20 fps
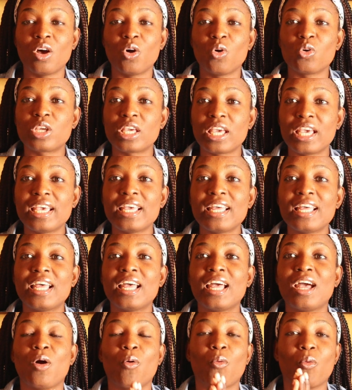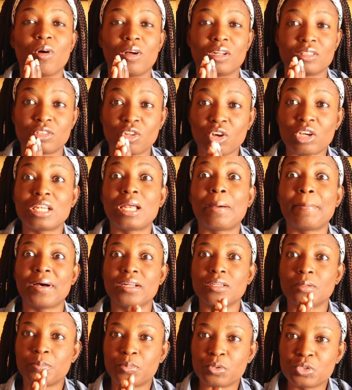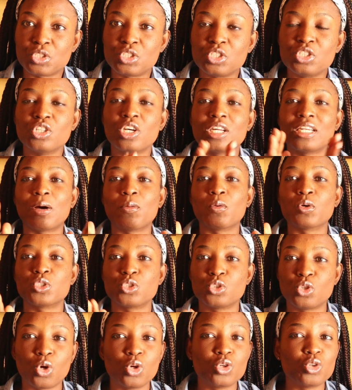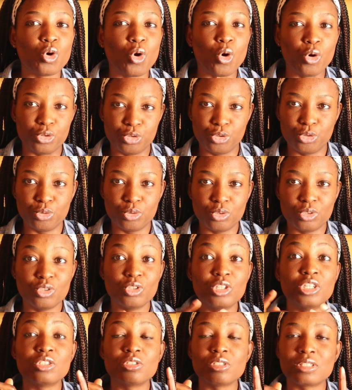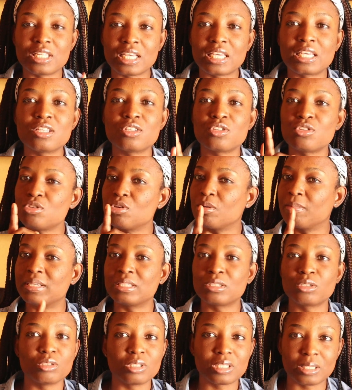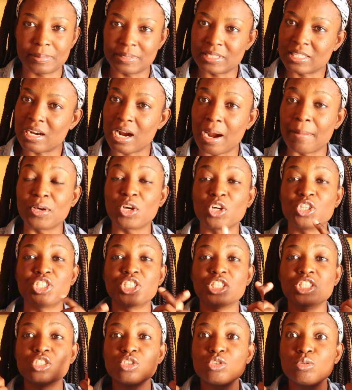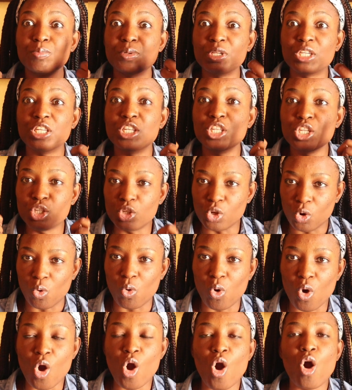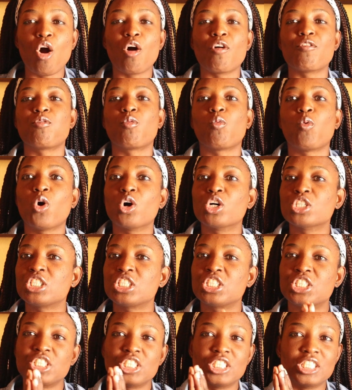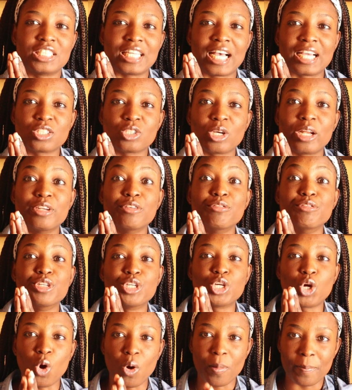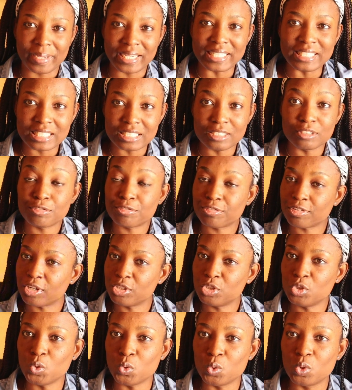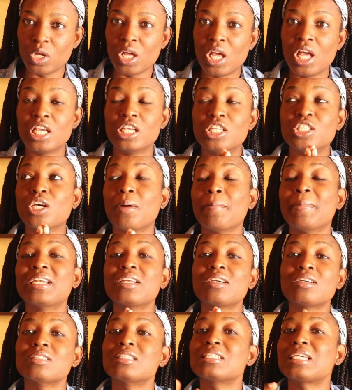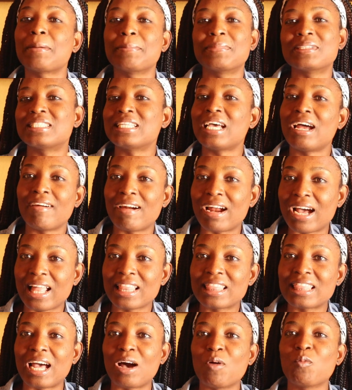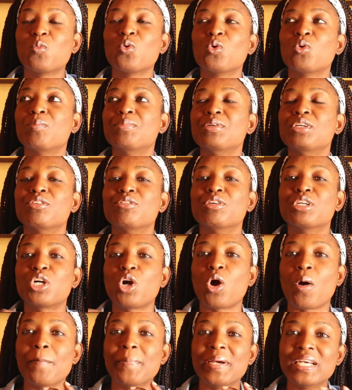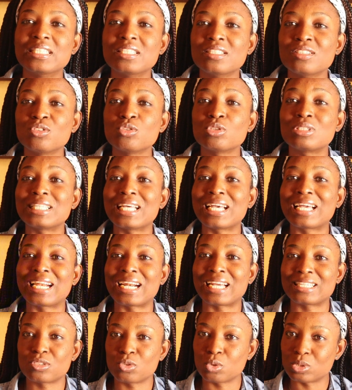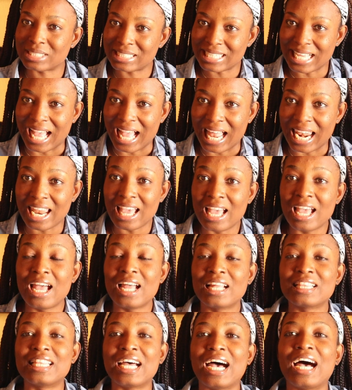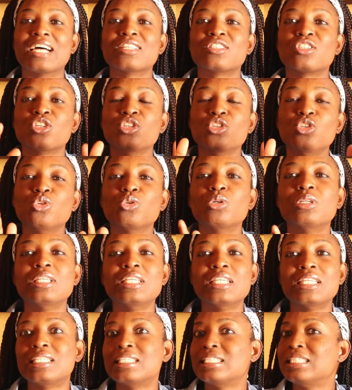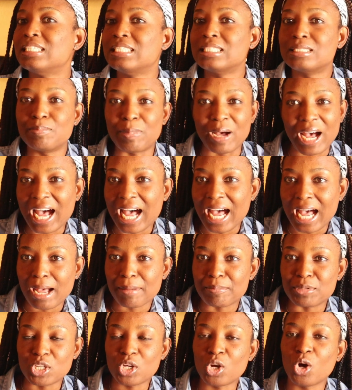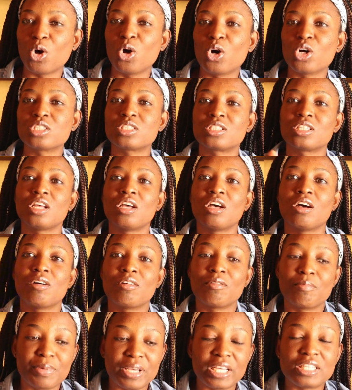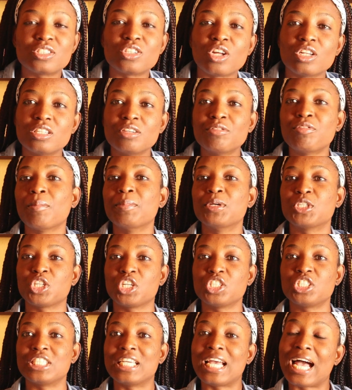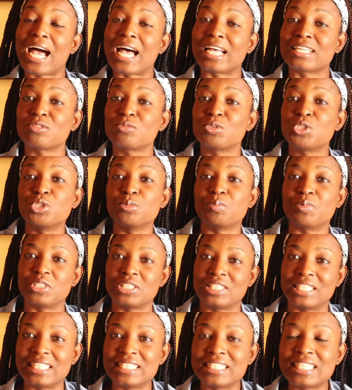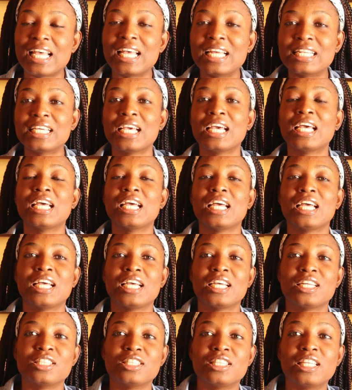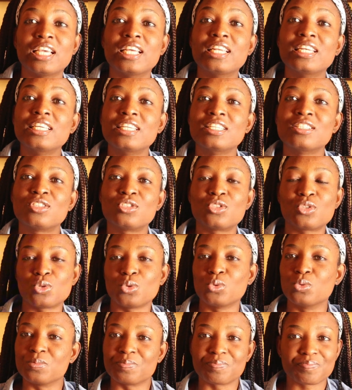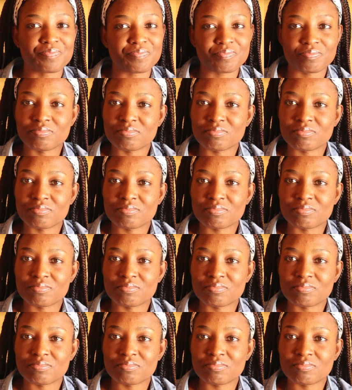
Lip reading: Okay, talking about the procedure that was done on you, you need to take it to your medical cabecera because she needs to be in the know of what she's actually recommending for you. It's your medical cabecera that will be recommending to Segura Social that you need this baha because based on the information she has, which you presented, they need to